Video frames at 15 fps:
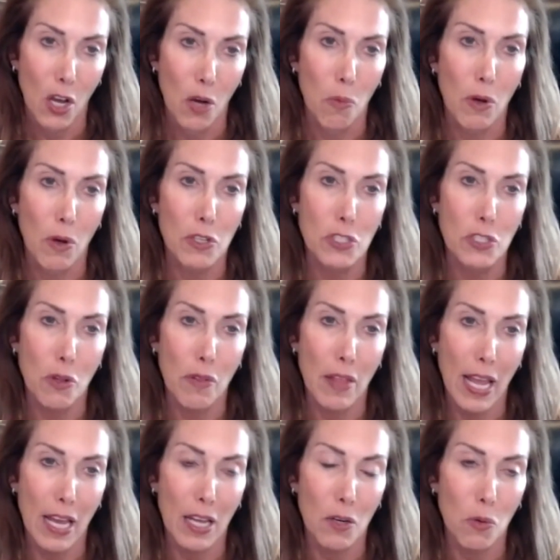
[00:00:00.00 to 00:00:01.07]
was so
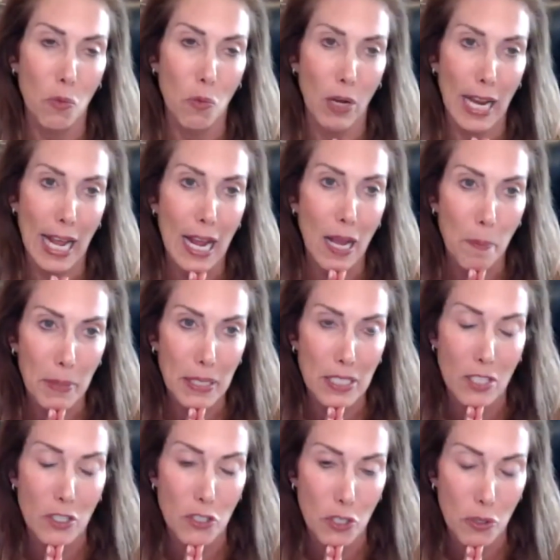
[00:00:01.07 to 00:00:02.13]
that what happened
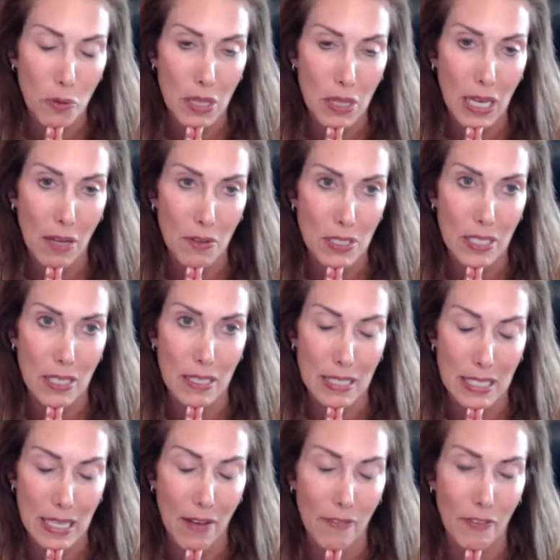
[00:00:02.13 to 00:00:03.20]
in
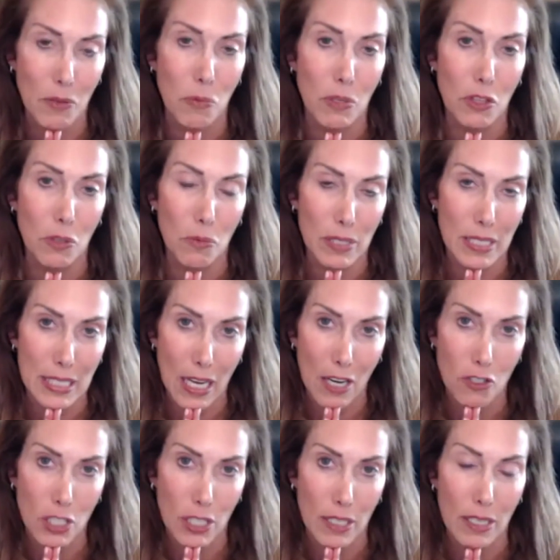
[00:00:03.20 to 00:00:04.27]
2007 with the
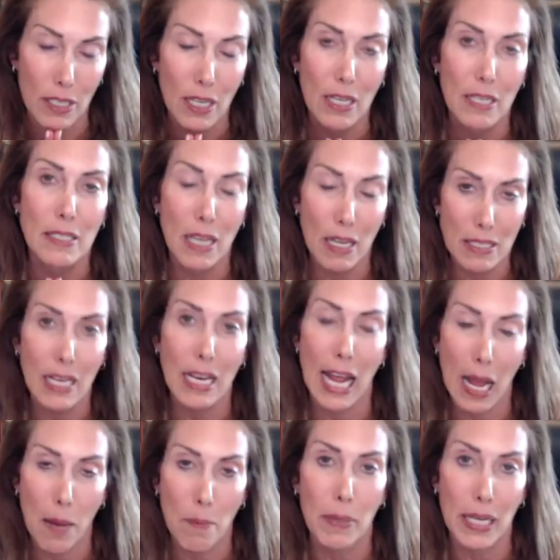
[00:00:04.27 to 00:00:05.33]
recession doesn't
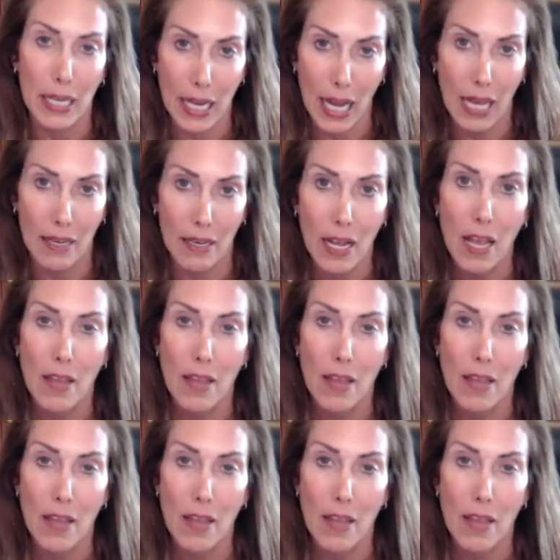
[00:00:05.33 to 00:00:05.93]
happen again,